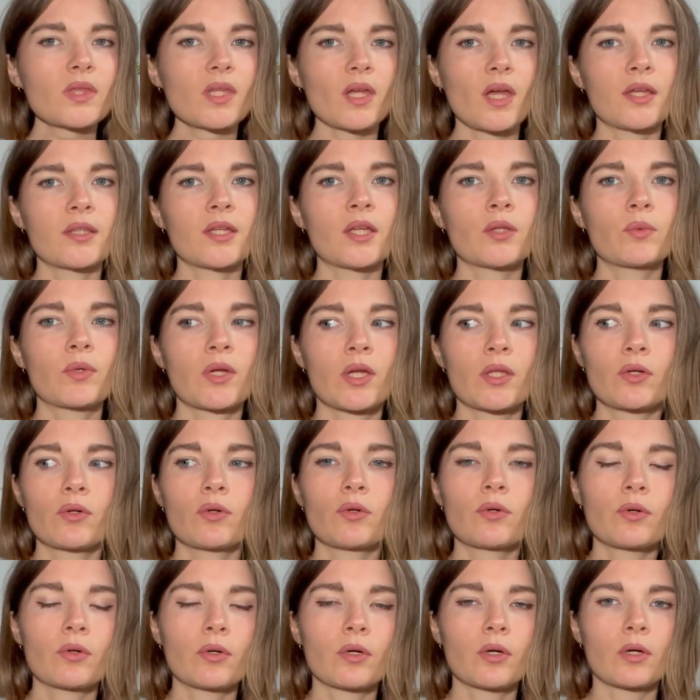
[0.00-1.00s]
and then we can
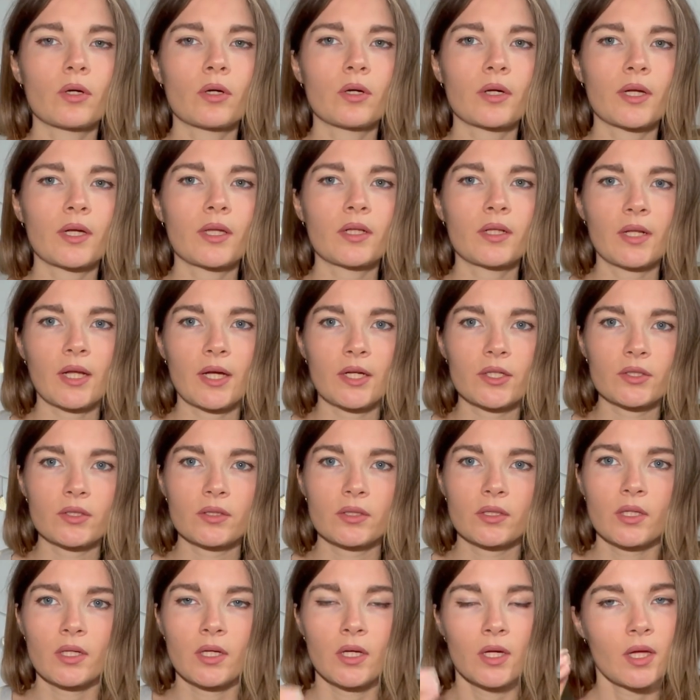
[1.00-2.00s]
go in
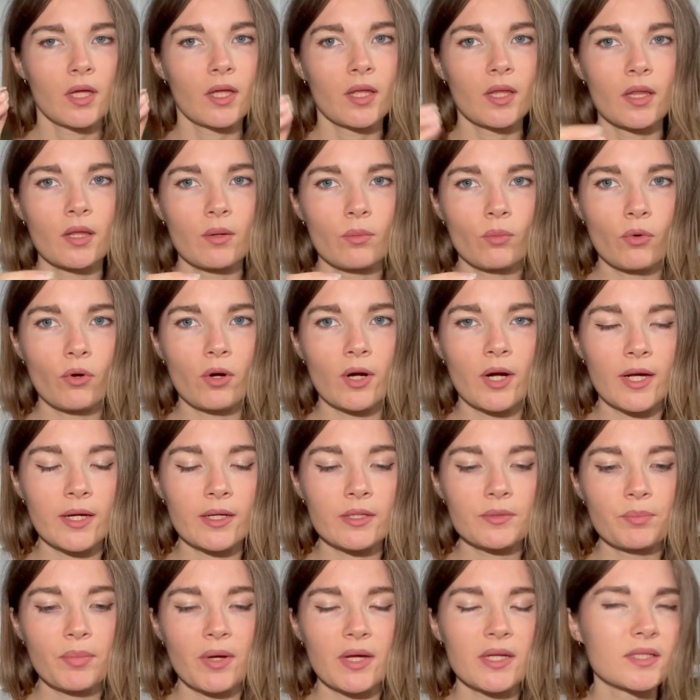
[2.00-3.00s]
the more
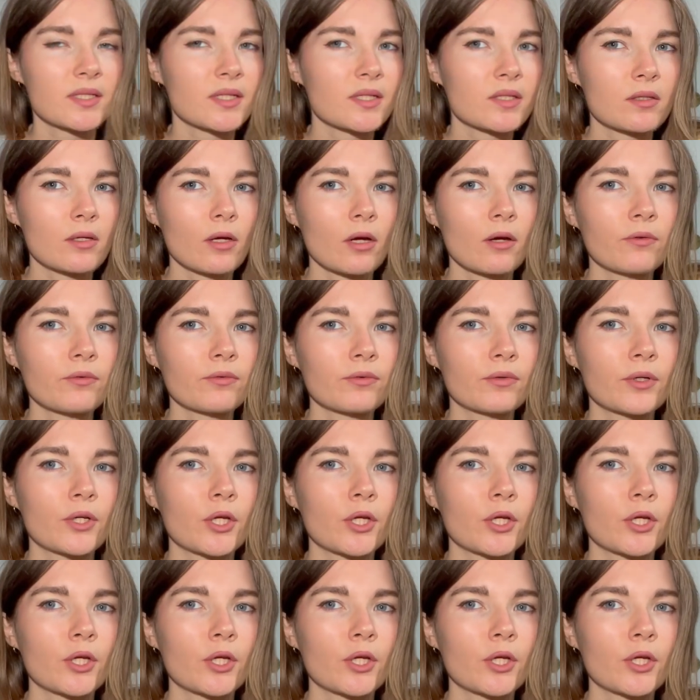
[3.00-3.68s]
spicy stuff,